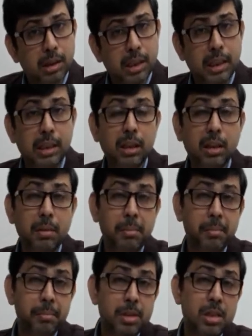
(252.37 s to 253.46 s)
in
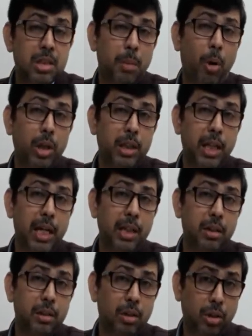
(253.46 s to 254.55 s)
the
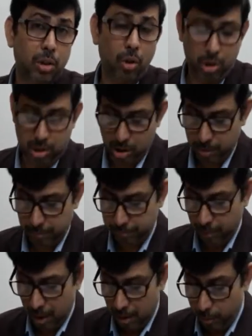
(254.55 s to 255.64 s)
subordinate clause.